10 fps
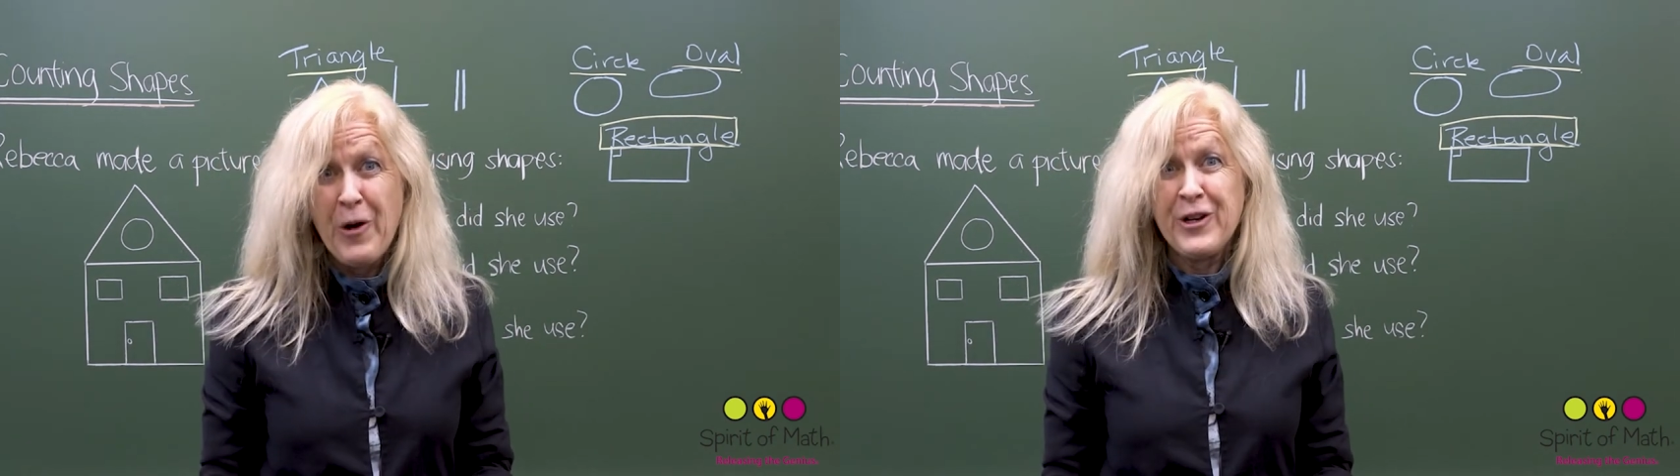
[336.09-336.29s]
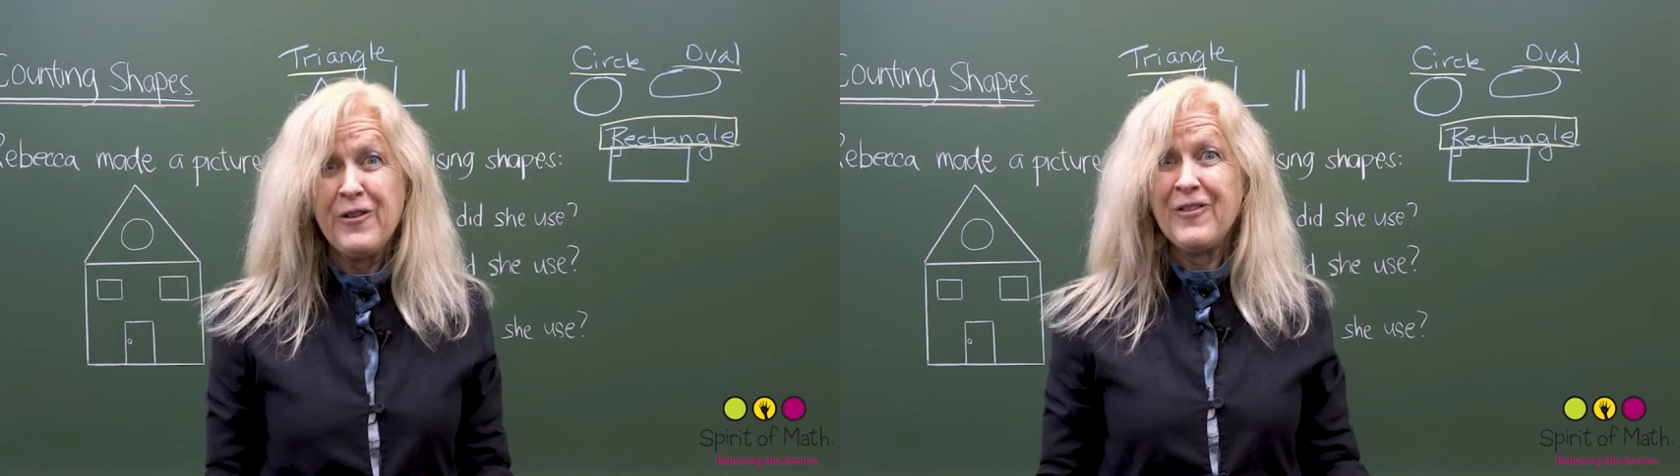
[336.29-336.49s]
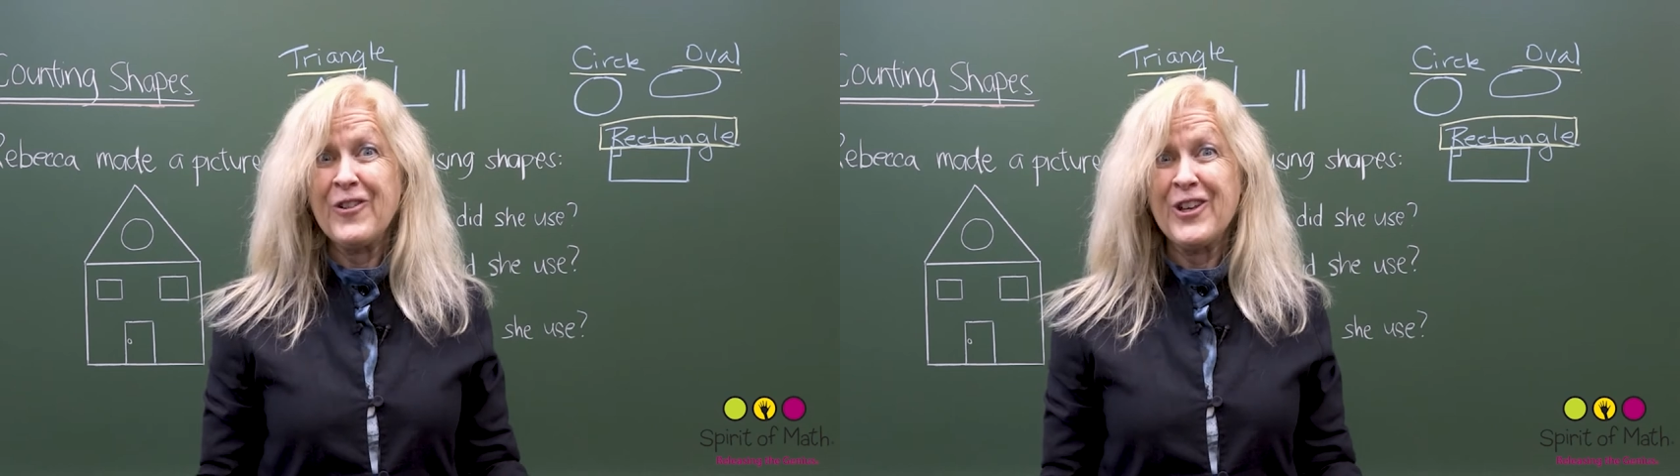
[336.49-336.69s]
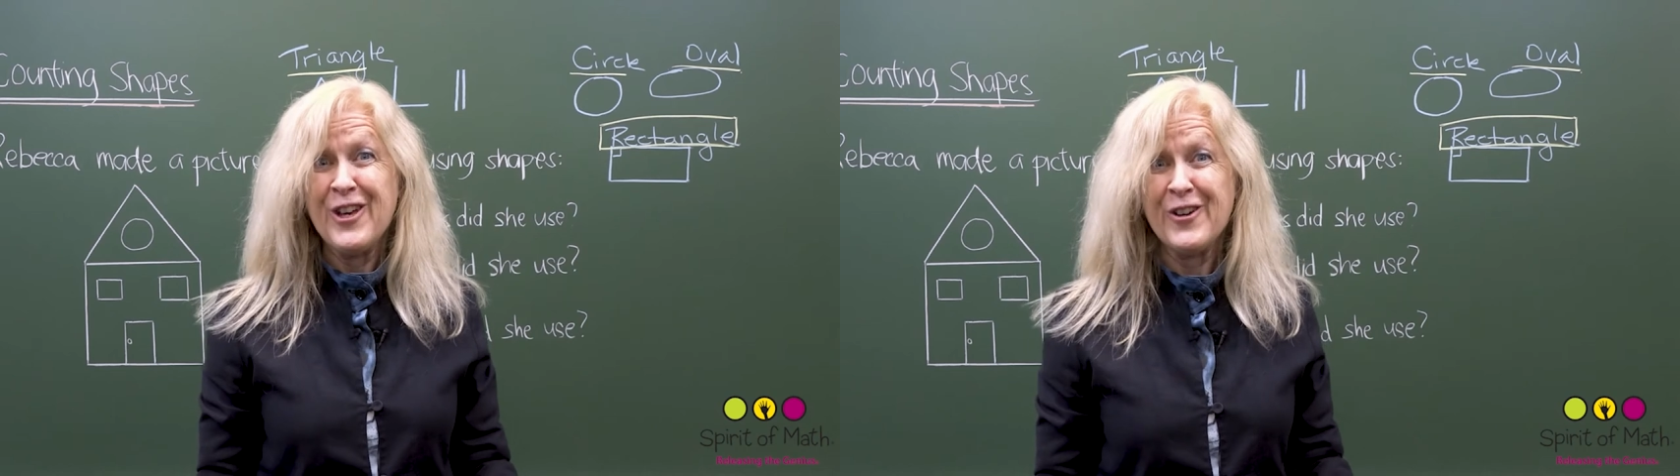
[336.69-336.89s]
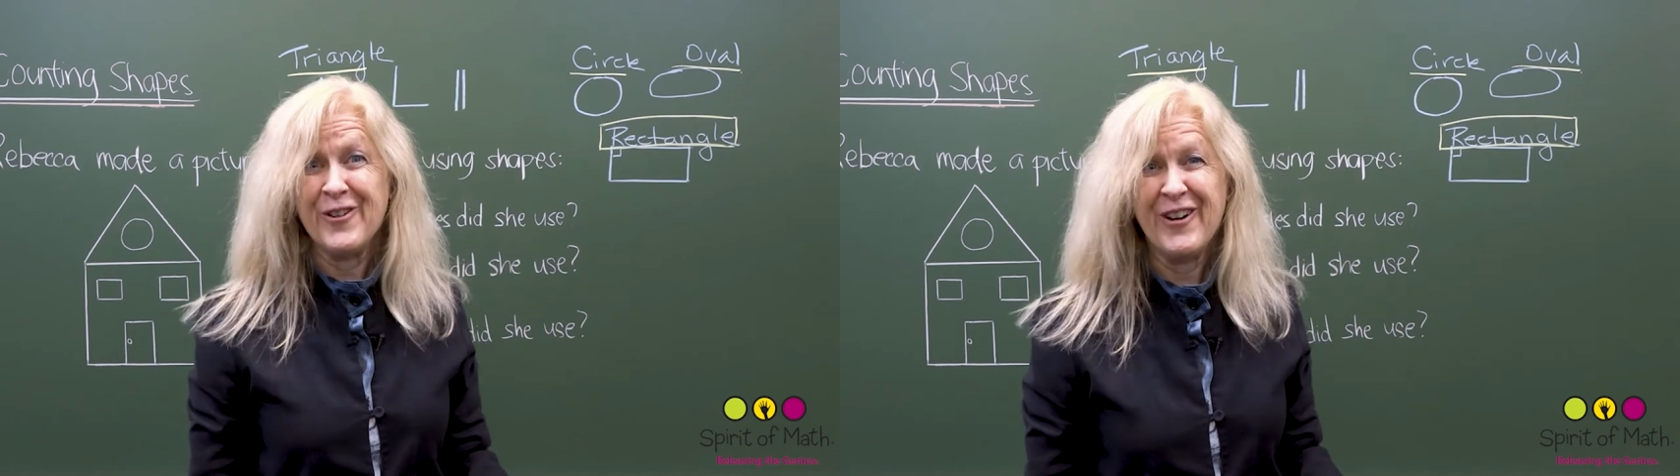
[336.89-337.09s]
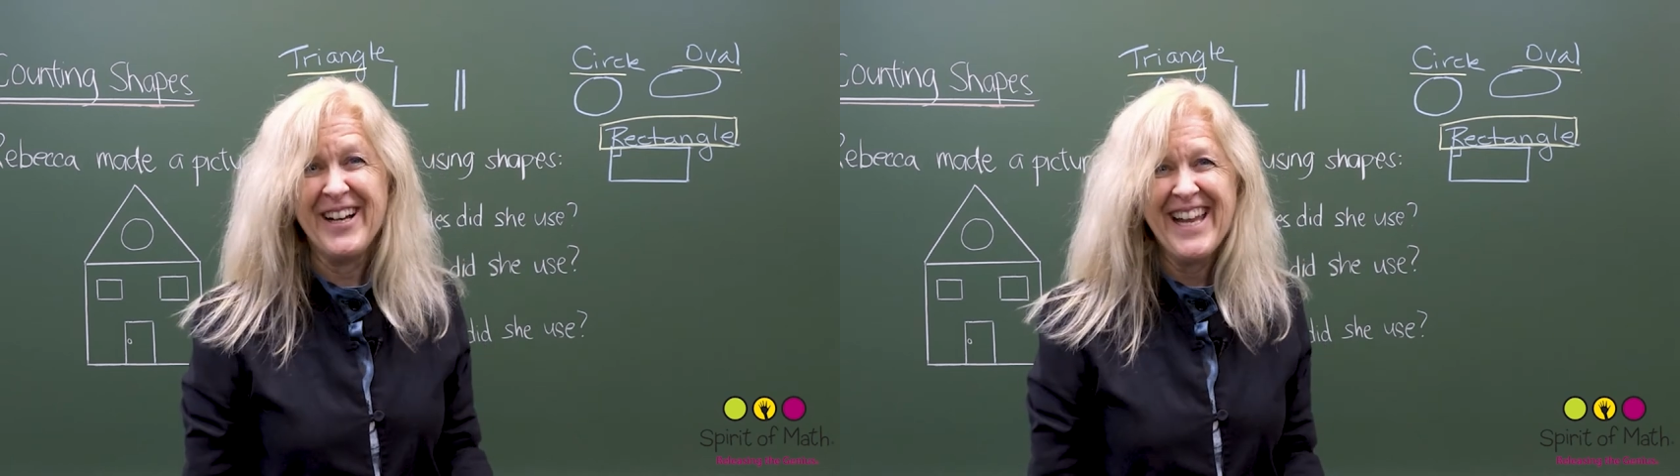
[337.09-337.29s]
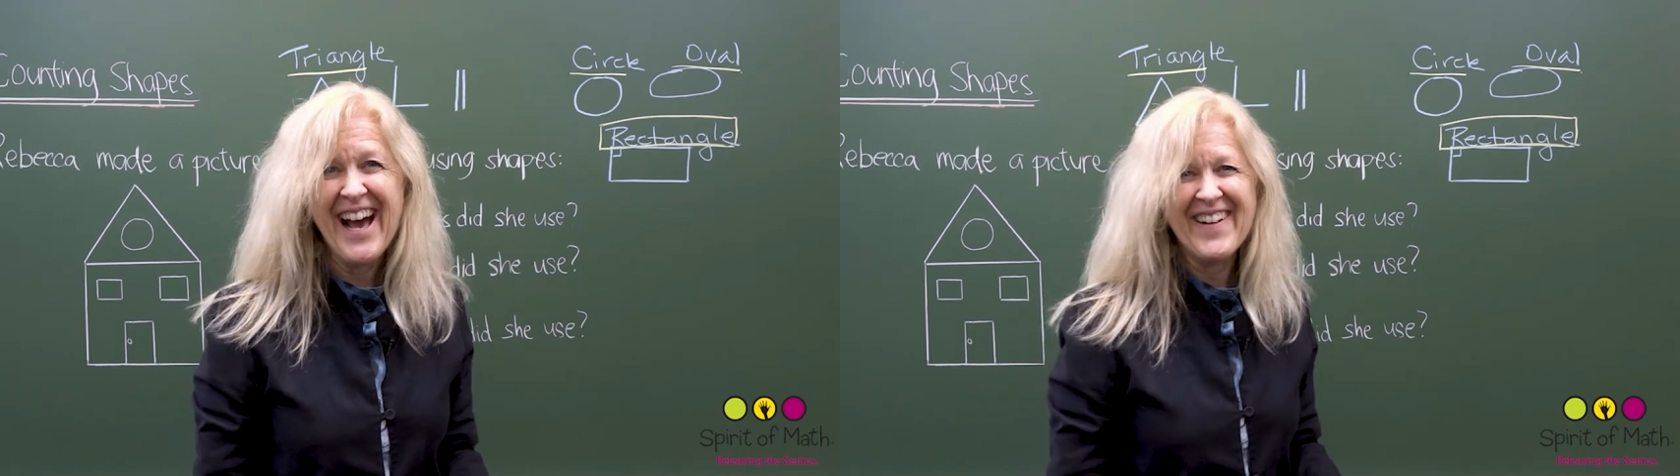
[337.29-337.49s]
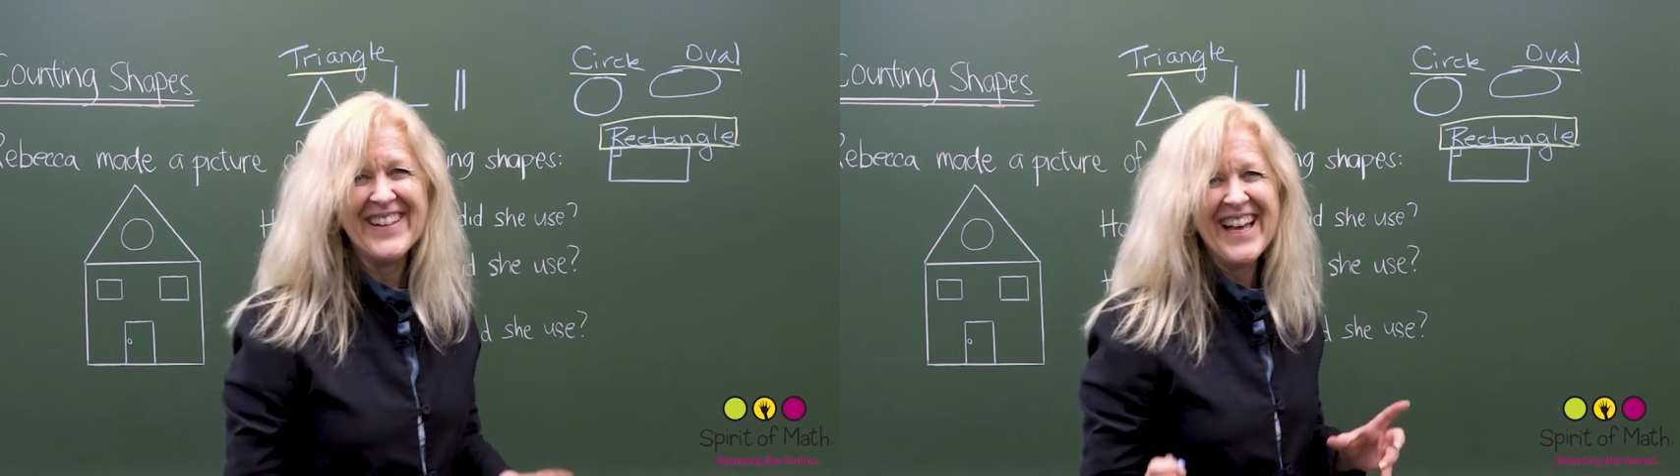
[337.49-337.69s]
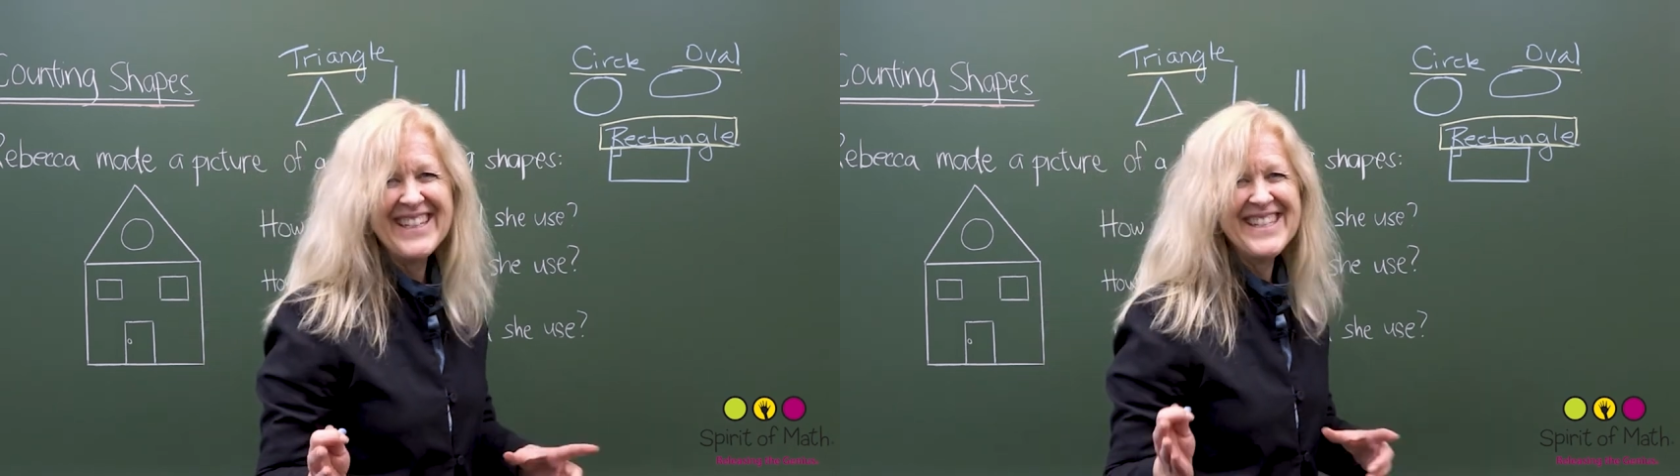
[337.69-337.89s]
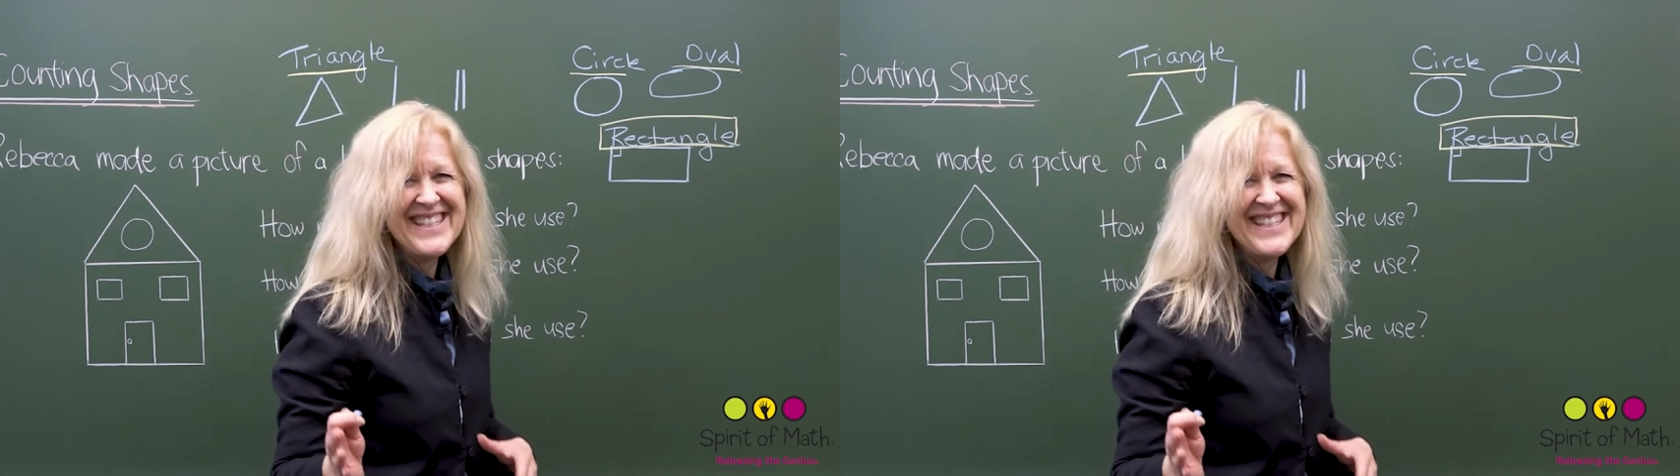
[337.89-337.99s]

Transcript: Good for you. Now, let's